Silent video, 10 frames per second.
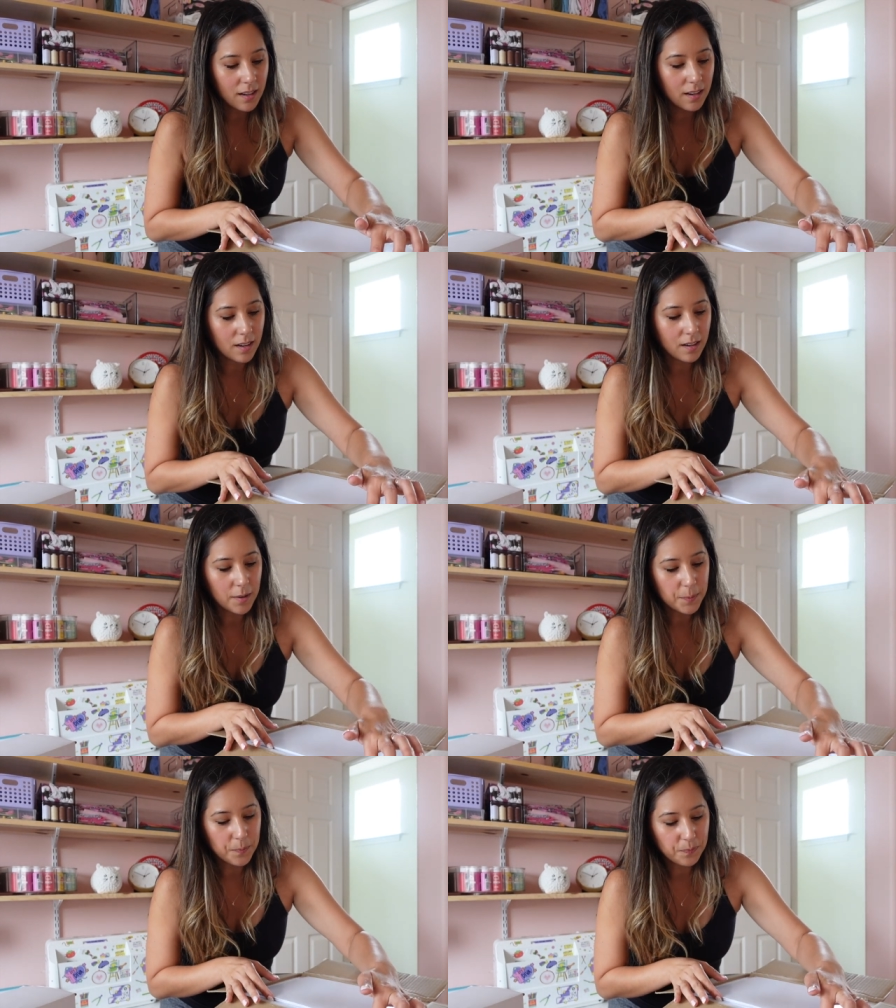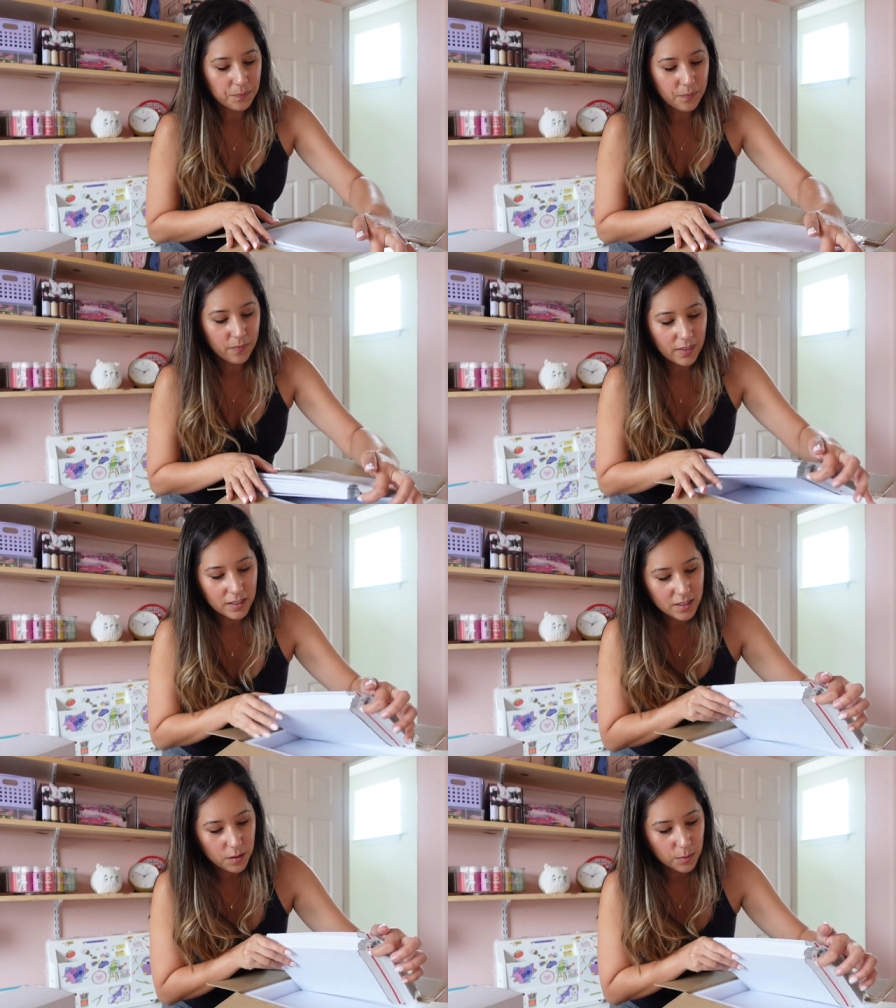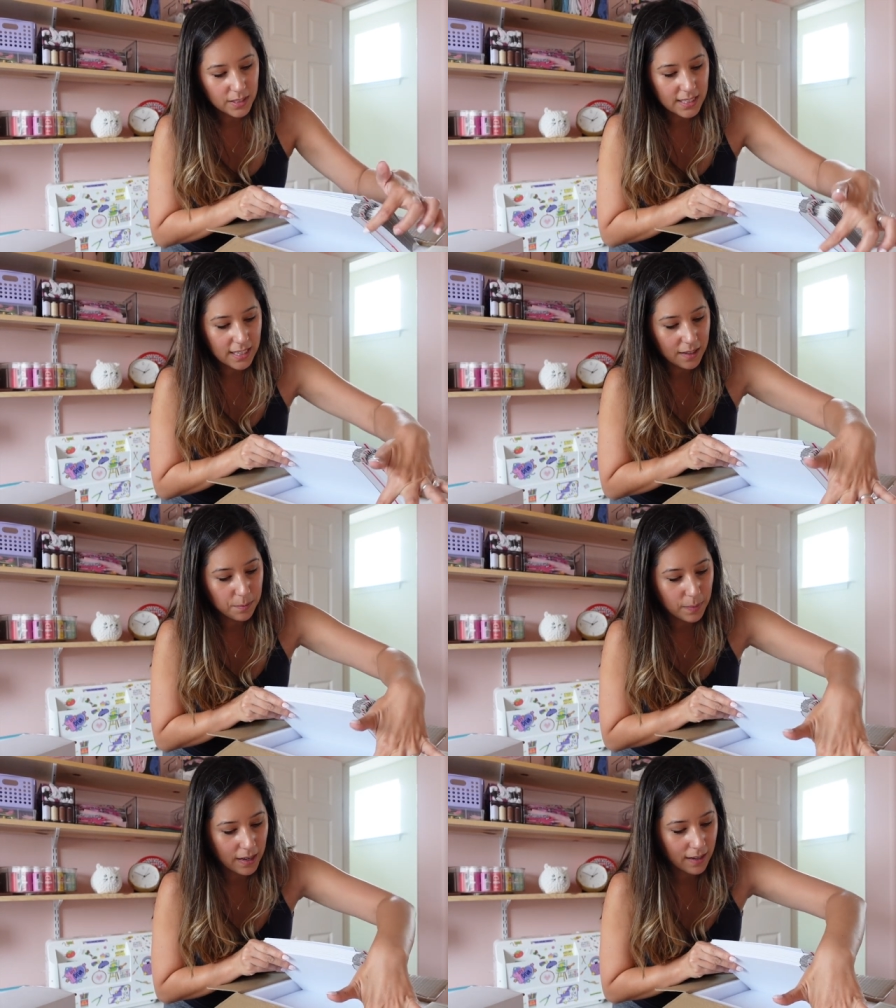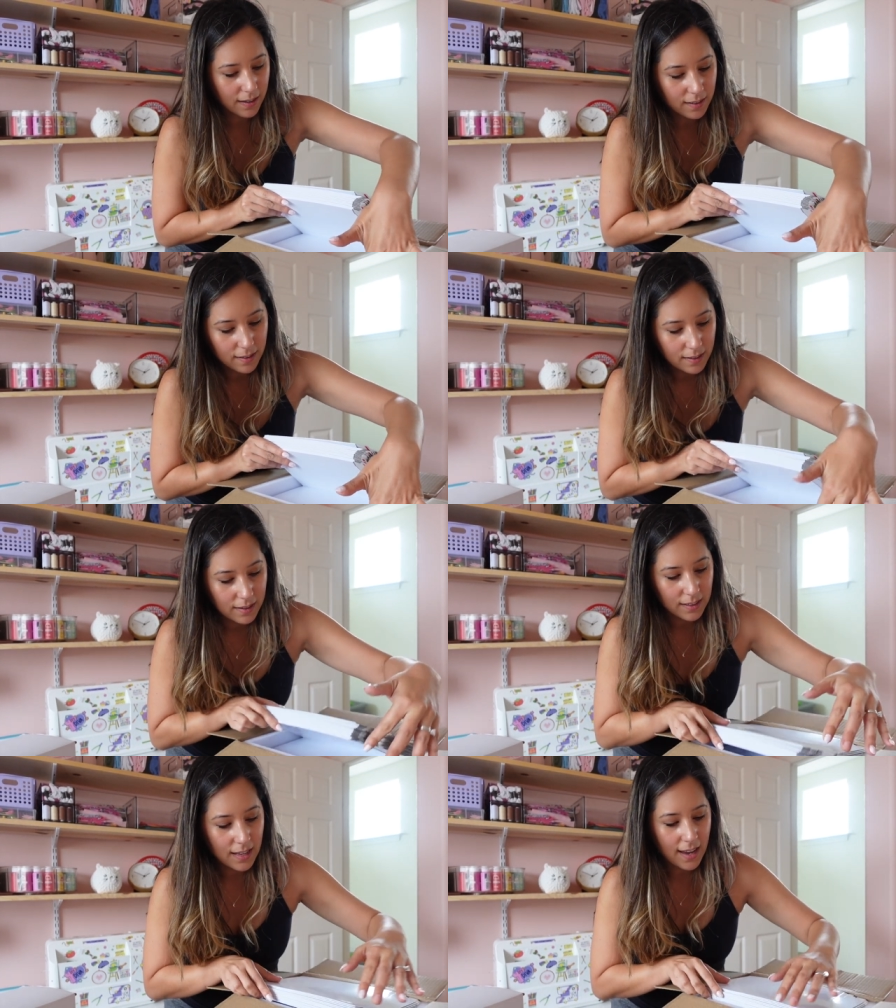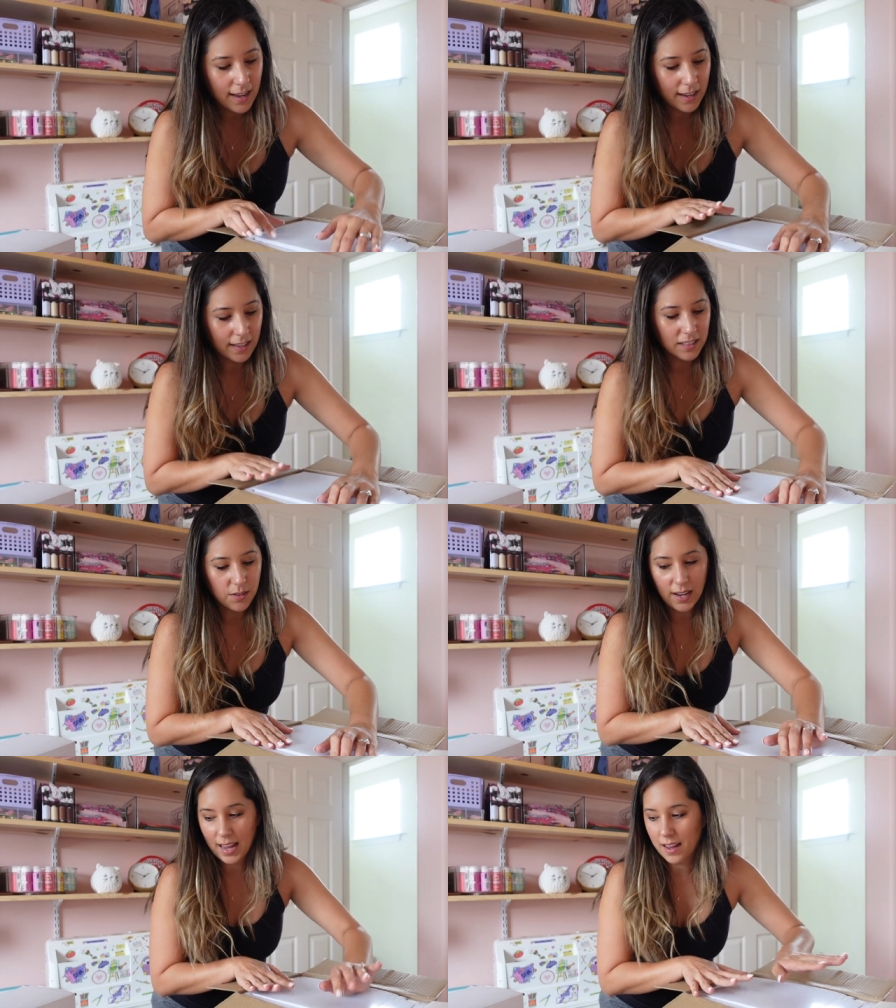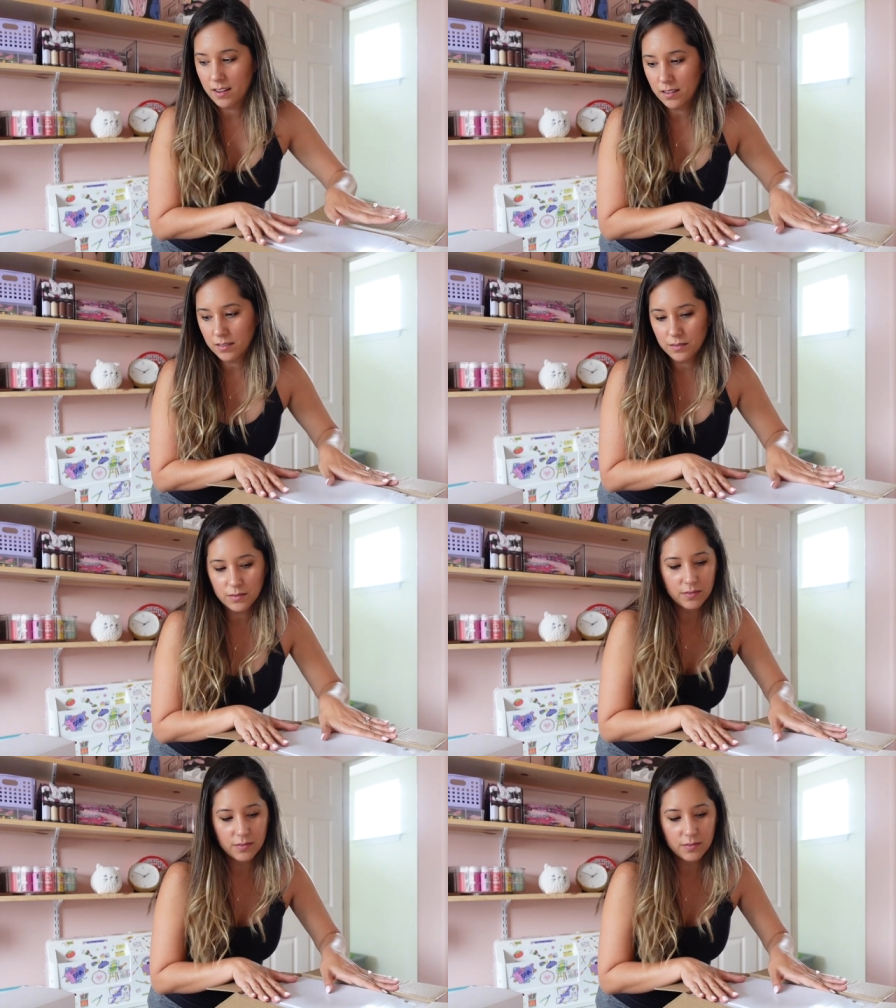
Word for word: Um, so we'll see, but yay. So I have